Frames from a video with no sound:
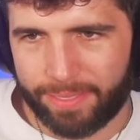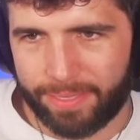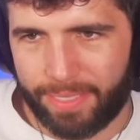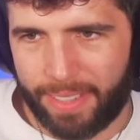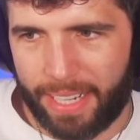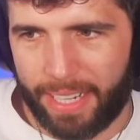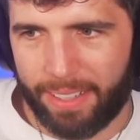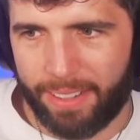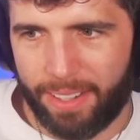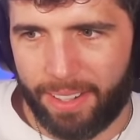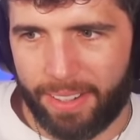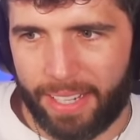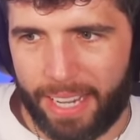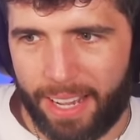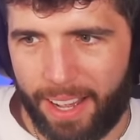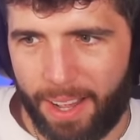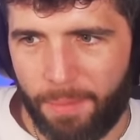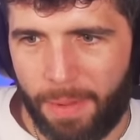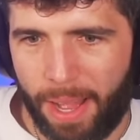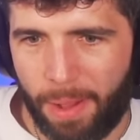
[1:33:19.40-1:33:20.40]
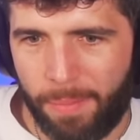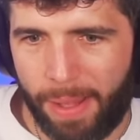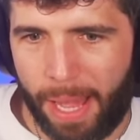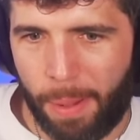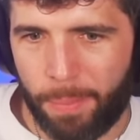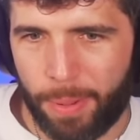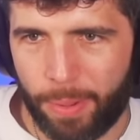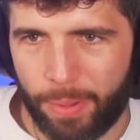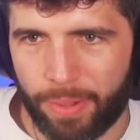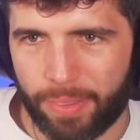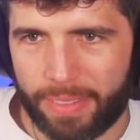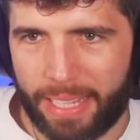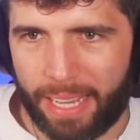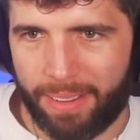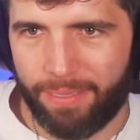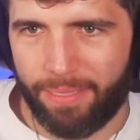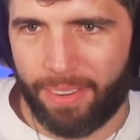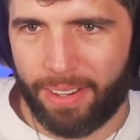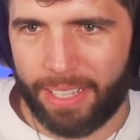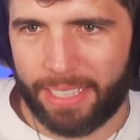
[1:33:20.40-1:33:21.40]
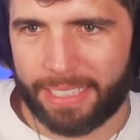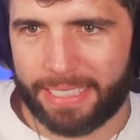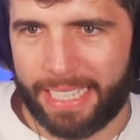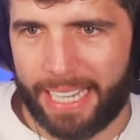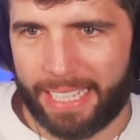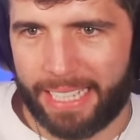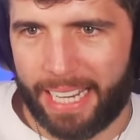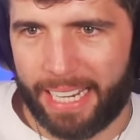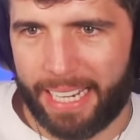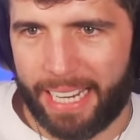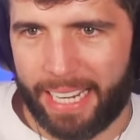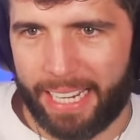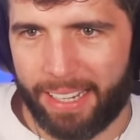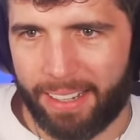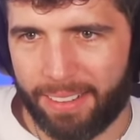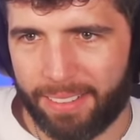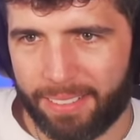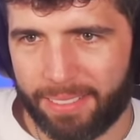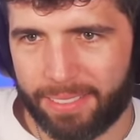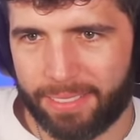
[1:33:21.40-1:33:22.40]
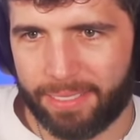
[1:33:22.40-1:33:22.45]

Right, no, yeah, I'm happy with that mindset and that layout.